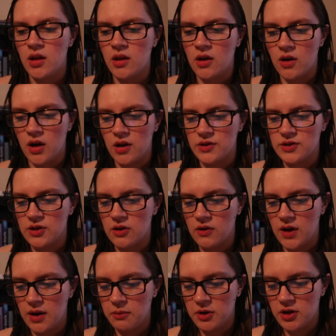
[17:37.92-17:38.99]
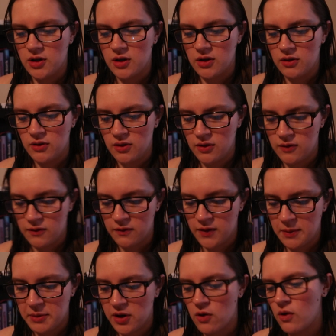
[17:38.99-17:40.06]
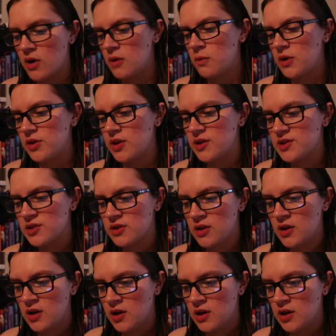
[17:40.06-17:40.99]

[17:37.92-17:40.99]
Okay, so I'm going to flip a coin with this